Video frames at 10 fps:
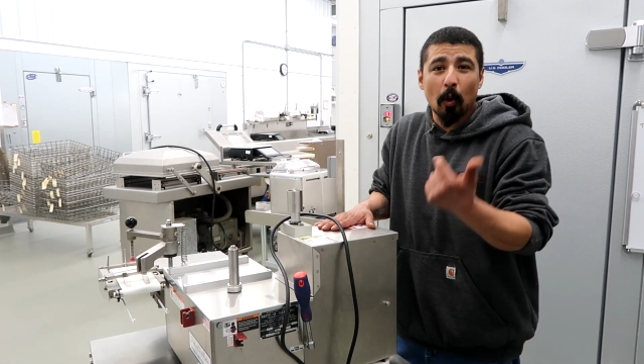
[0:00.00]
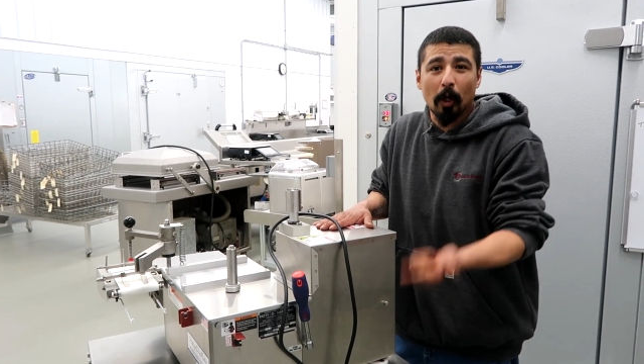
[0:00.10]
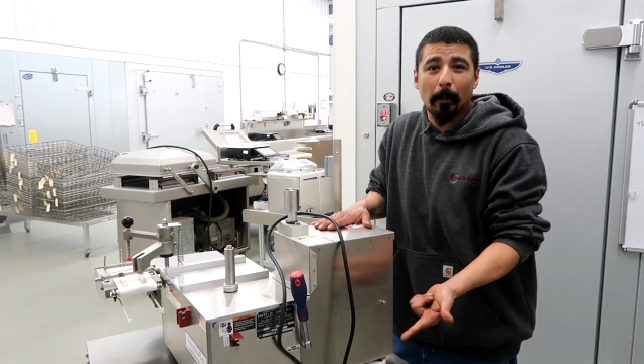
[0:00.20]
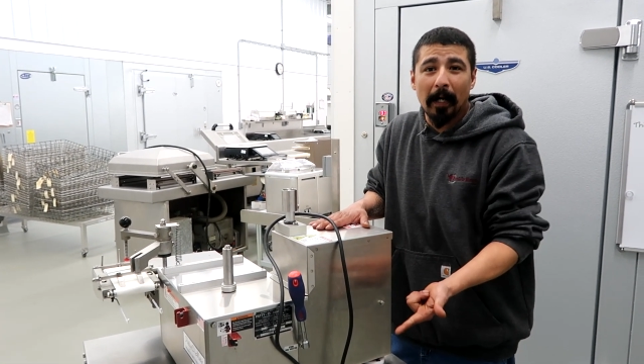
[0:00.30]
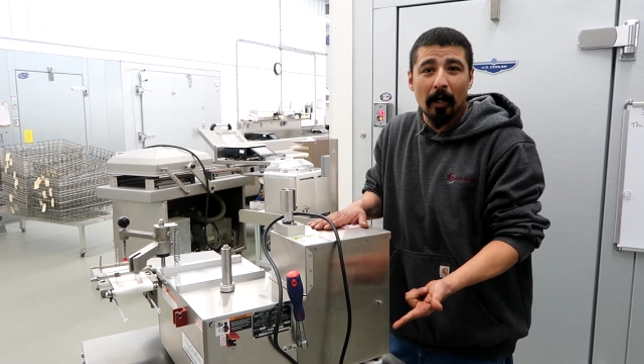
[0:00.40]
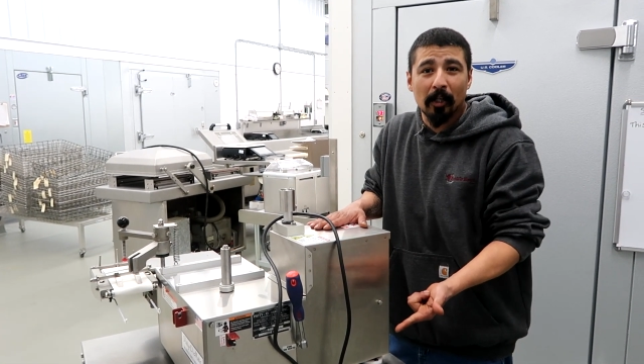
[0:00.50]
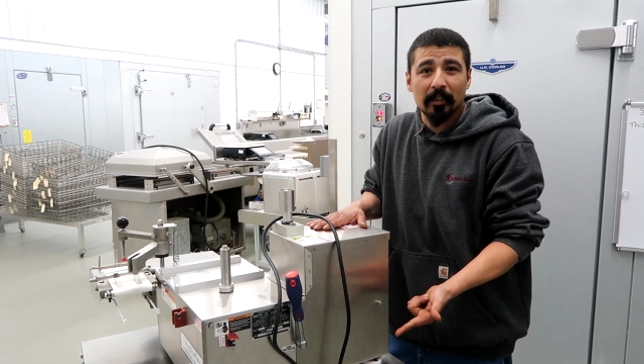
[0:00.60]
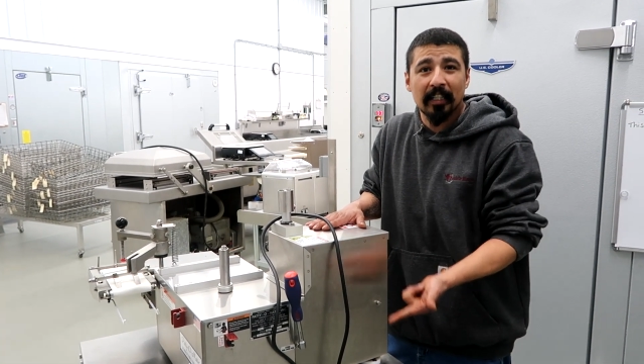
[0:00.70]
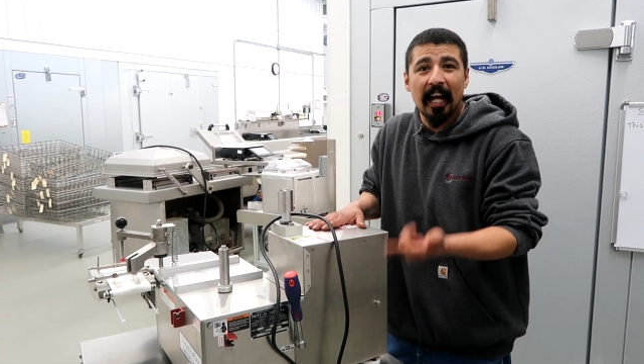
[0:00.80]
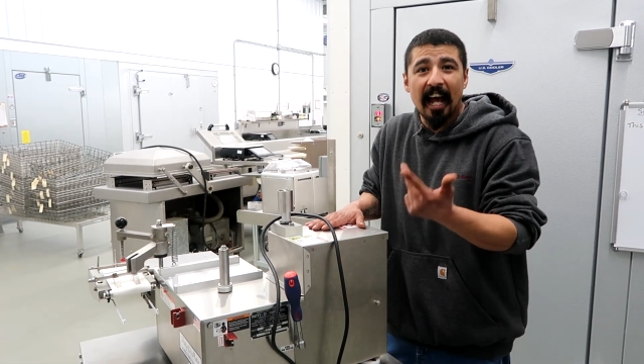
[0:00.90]
quarter
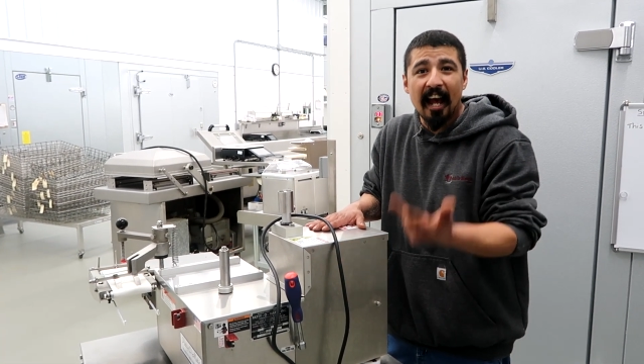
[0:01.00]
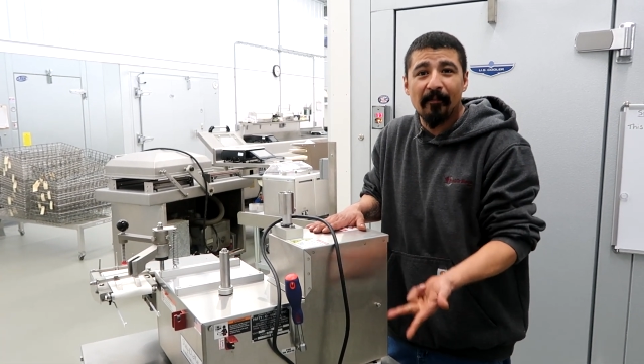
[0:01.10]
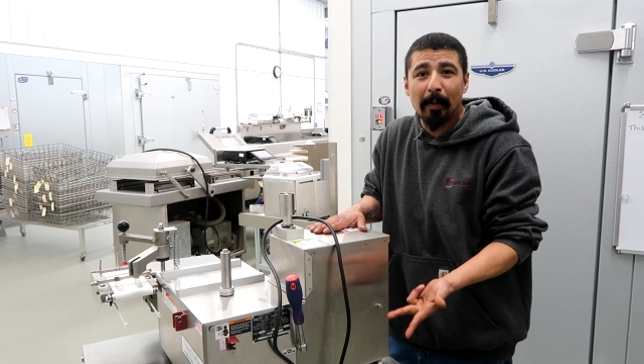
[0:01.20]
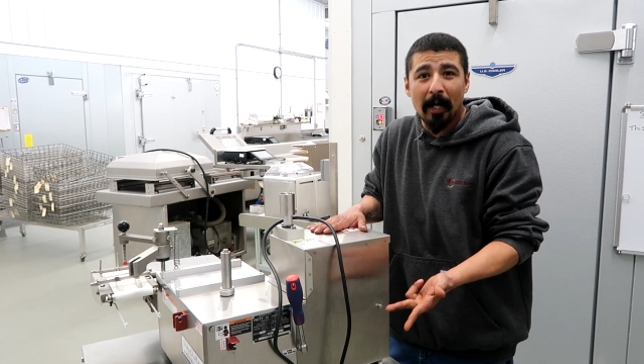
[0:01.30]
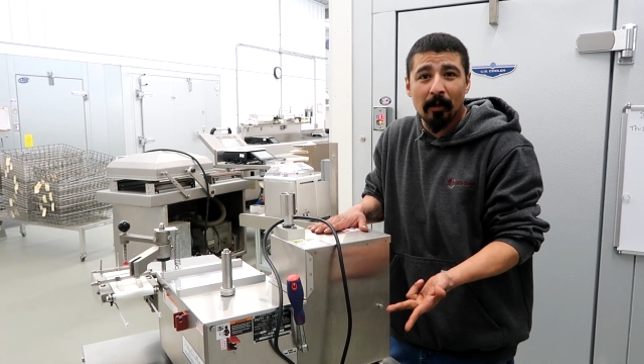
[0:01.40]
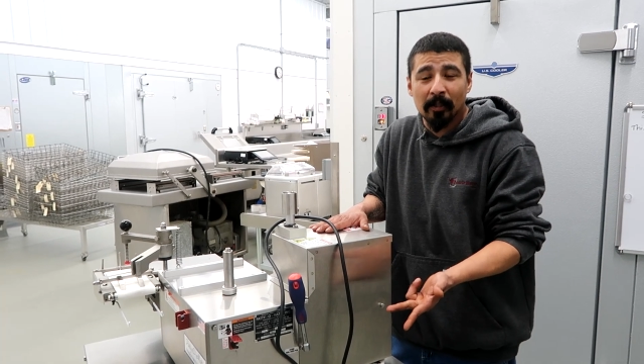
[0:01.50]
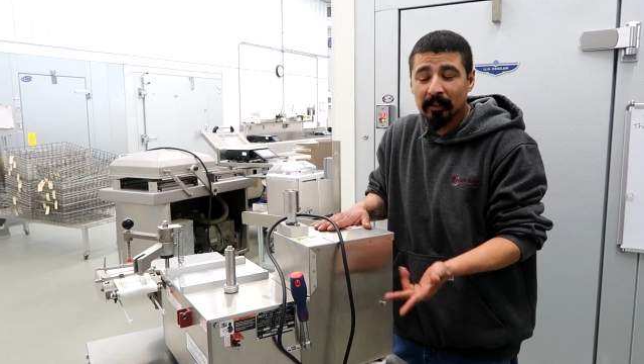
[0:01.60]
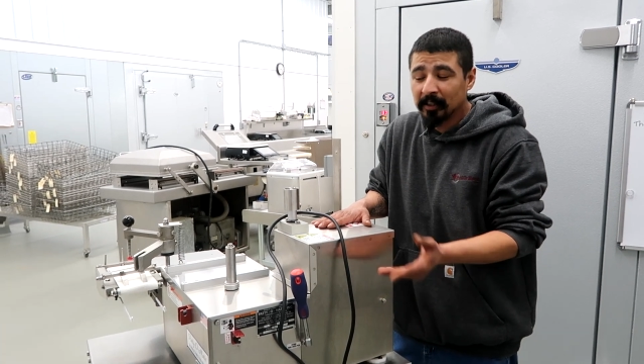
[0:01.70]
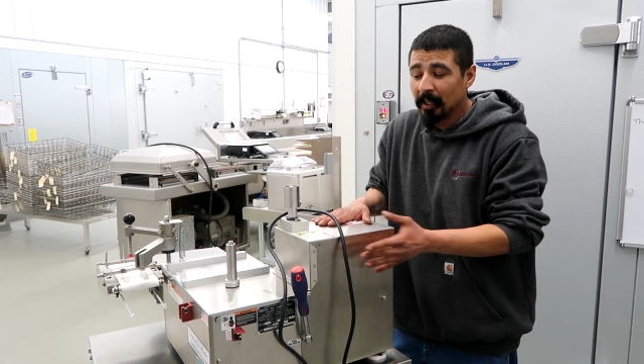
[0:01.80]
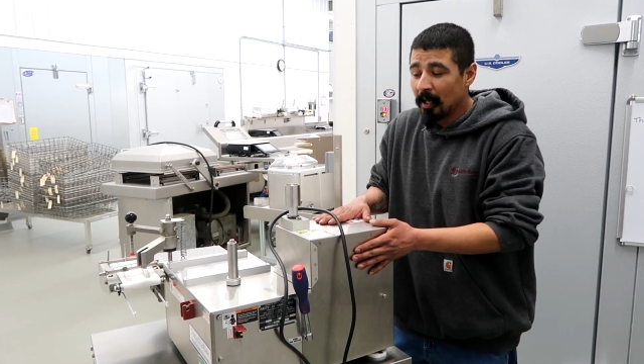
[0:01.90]
pounders, half pounders.